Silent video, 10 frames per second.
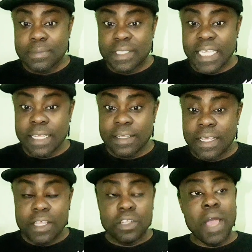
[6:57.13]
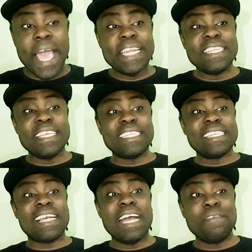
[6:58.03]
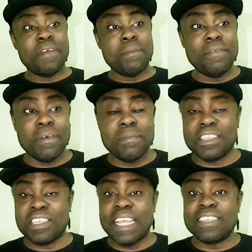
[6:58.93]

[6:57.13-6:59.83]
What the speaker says: See? Now, I didn't get any confirmed information